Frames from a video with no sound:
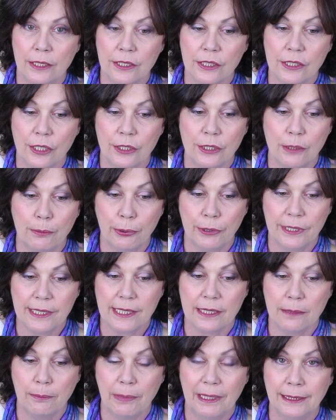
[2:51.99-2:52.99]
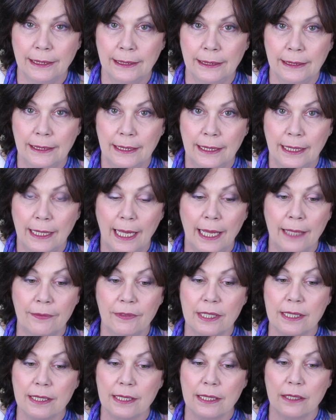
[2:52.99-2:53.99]
So you press the button,
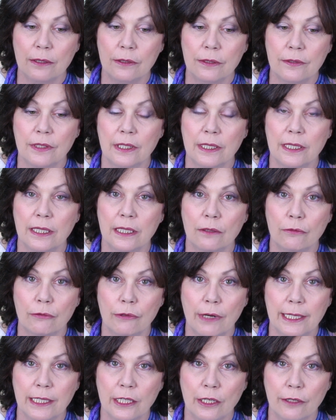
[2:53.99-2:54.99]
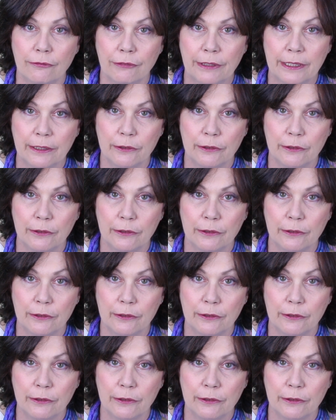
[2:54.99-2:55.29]
and this is the radio